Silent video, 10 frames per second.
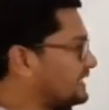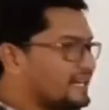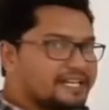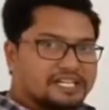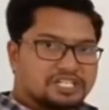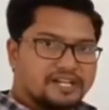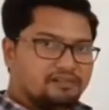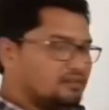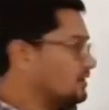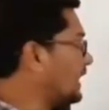
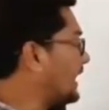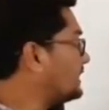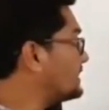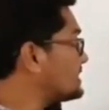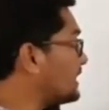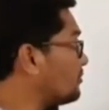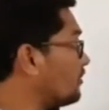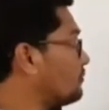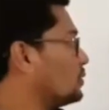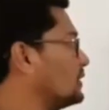direction? At the time
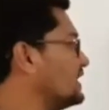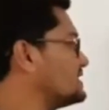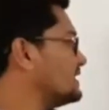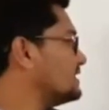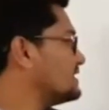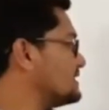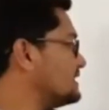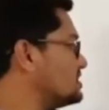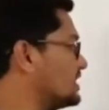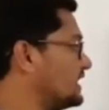of protein
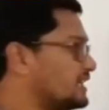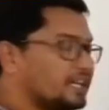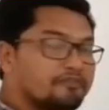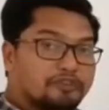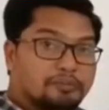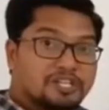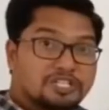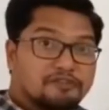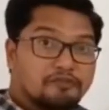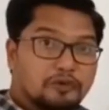synthesis, genetic
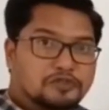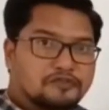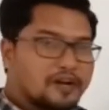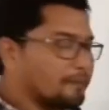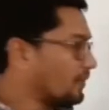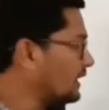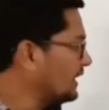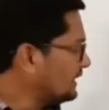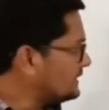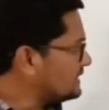information flows from
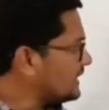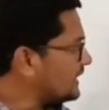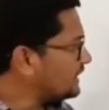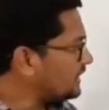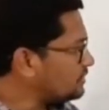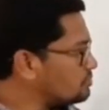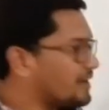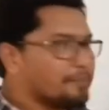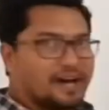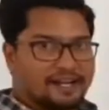DNA to
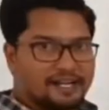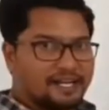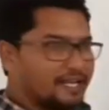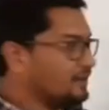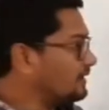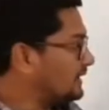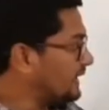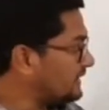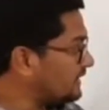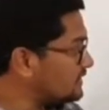mRNA.
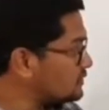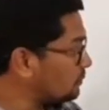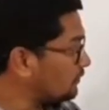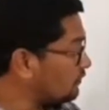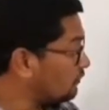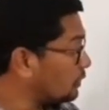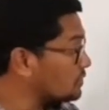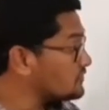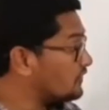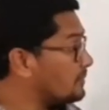Later it
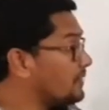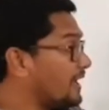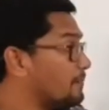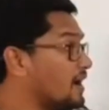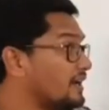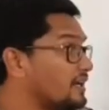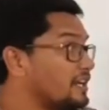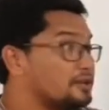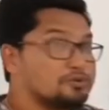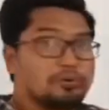flows from
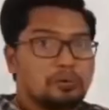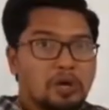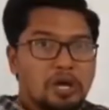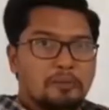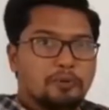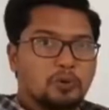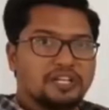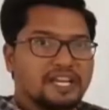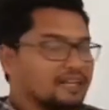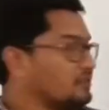mRNA to
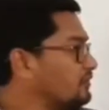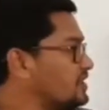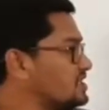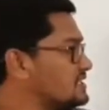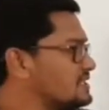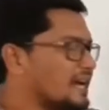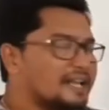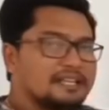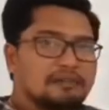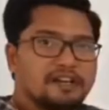protein, which is
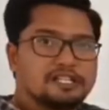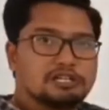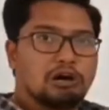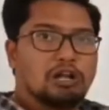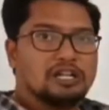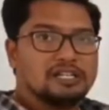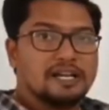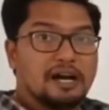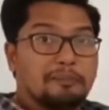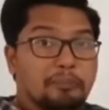otherwise called
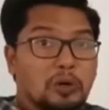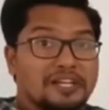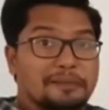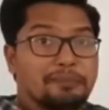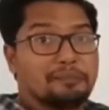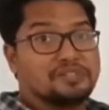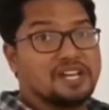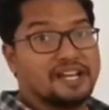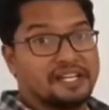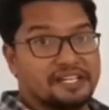a
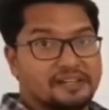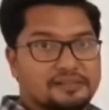polypeptide.